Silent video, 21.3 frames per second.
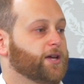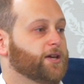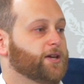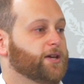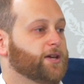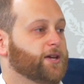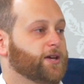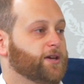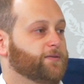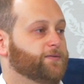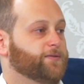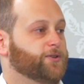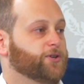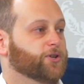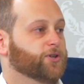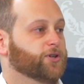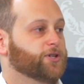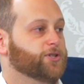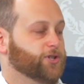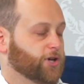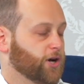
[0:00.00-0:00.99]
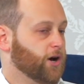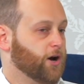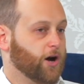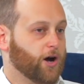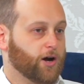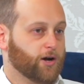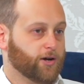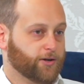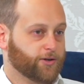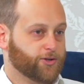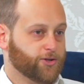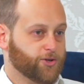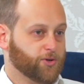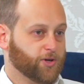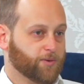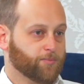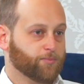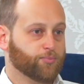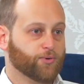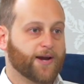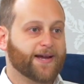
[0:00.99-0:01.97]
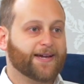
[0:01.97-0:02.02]
If you're a dog, you
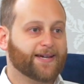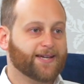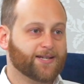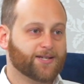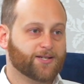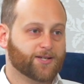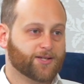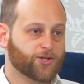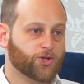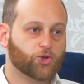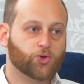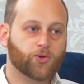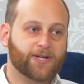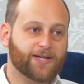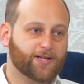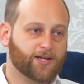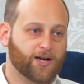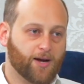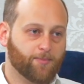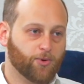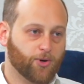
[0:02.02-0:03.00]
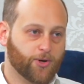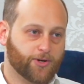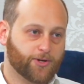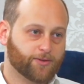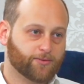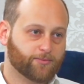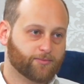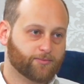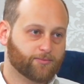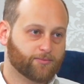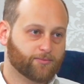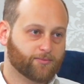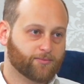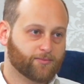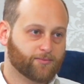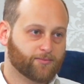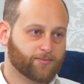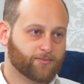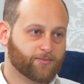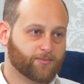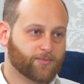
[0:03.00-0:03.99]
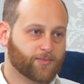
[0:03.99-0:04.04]
can break into the treat cupboard.
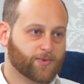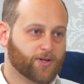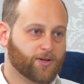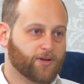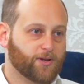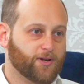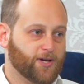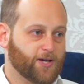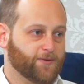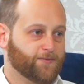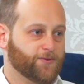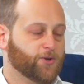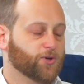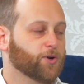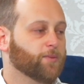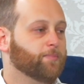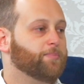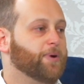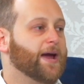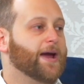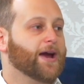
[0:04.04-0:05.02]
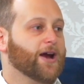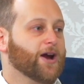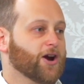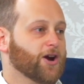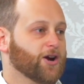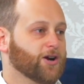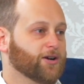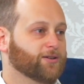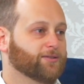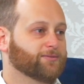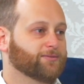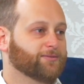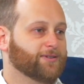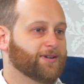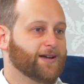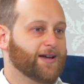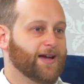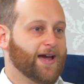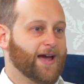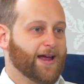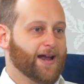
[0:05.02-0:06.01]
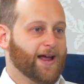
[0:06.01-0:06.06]
If you're a bear
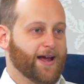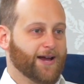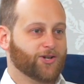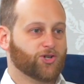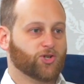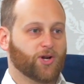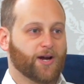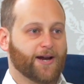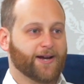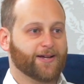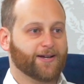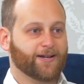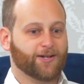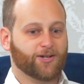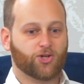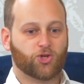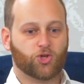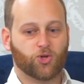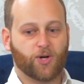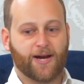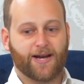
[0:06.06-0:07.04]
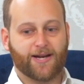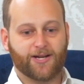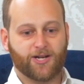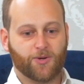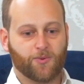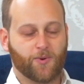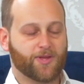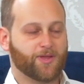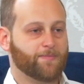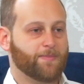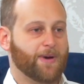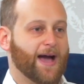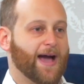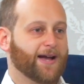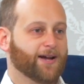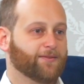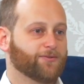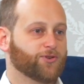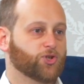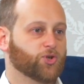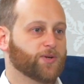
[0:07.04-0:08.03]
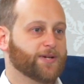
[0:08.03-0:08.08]
and I try to train you with a bag
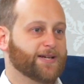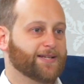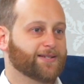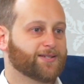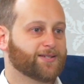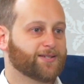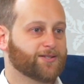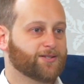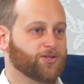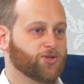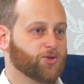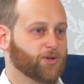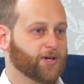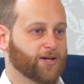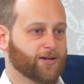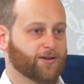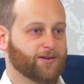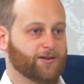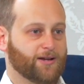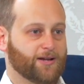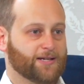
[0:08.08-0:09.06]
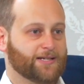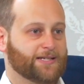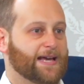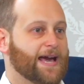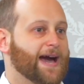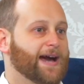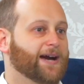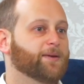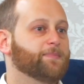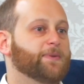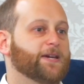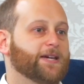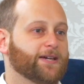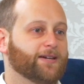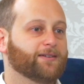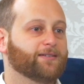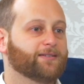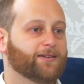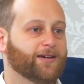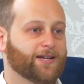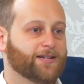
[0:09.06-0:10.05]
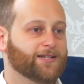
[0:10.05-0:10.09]
of treats, you can attack me
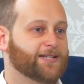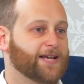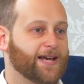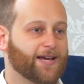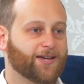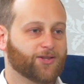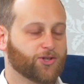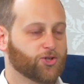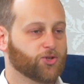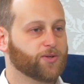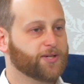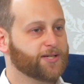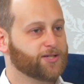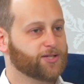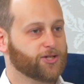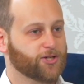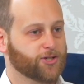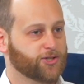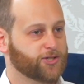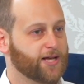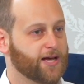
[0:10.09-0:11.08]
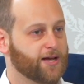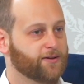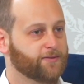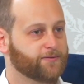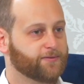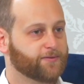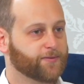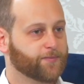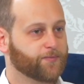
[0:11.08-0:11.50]
and take the treats yourself.